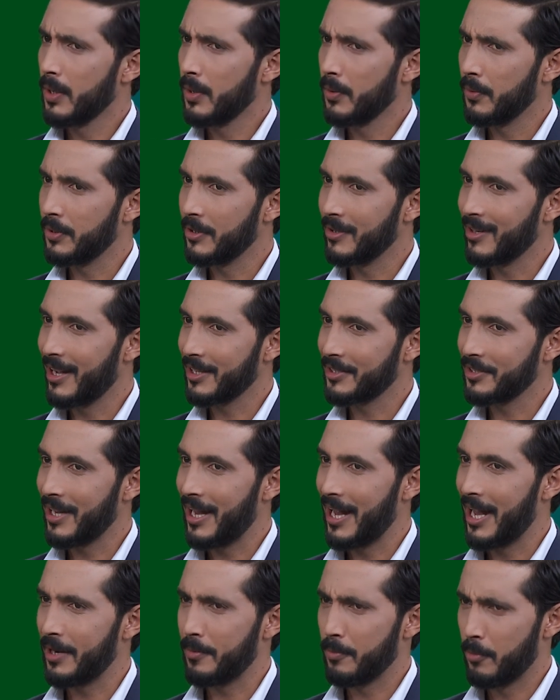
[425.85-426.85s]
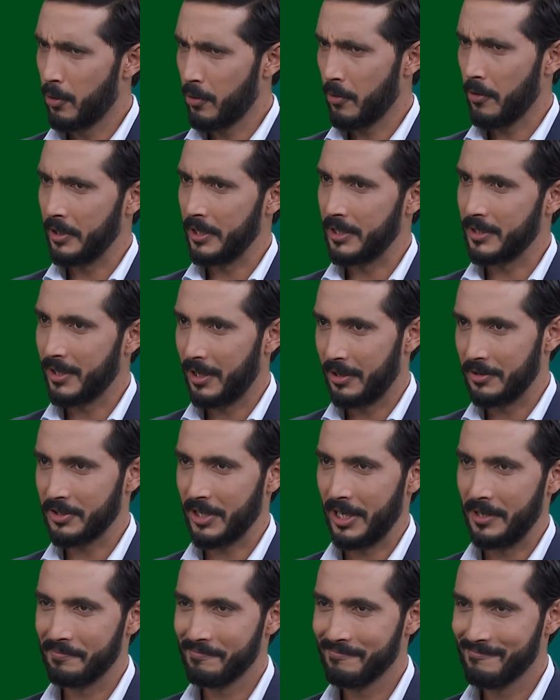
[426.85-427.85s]
Would you like to add more on it,
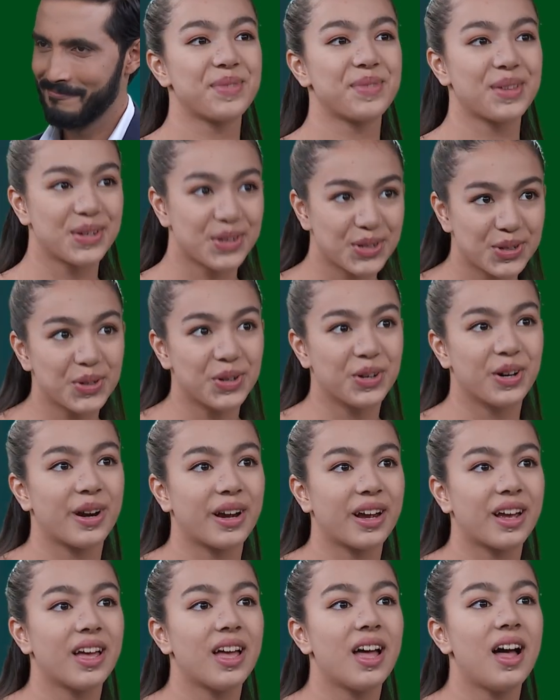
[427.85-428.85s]
Anushka? Sure.